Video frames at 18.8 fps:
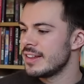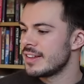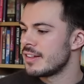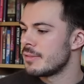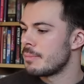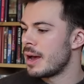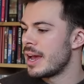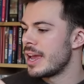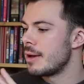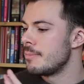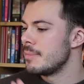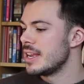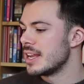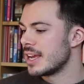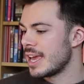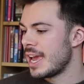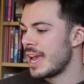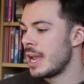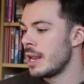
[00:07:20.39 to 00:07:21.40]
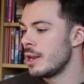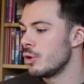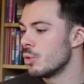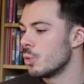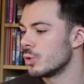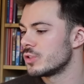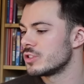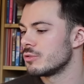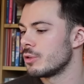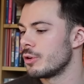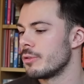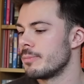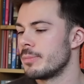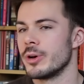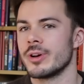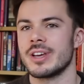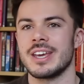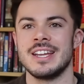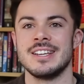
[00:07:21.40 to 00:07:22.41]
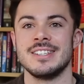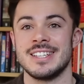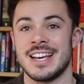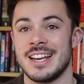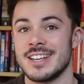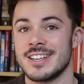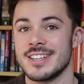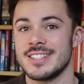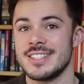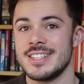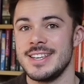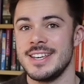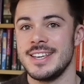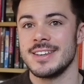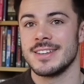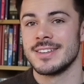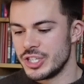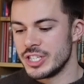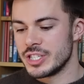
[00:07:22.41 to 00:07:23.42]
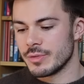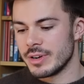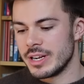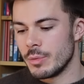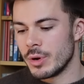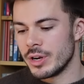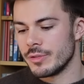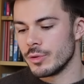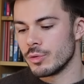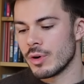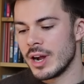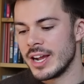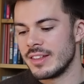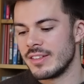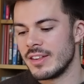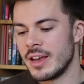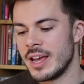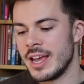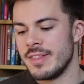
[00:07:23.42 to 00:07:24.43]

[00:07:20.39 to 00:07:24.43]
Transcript: This is by Amina Kane, who also wrote the book Indelicacy. She's a really wonderful writer.